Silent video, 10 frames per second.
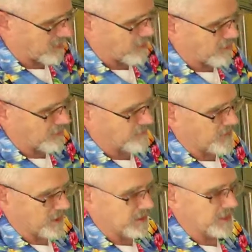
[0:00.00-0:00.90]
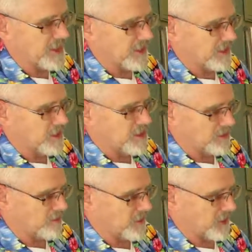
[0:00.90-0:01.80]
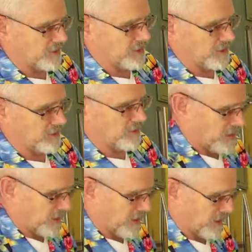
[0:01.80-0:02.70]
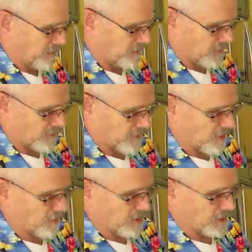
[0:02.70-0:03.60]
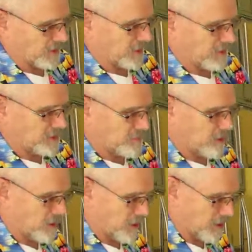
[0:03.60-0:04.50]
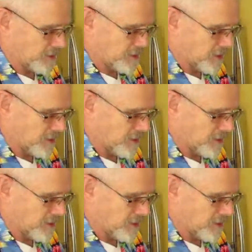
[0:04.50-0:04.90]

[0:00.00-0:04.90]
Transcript: got all of my cleaning supplies in. Okay, so I've got all my cleaning supplies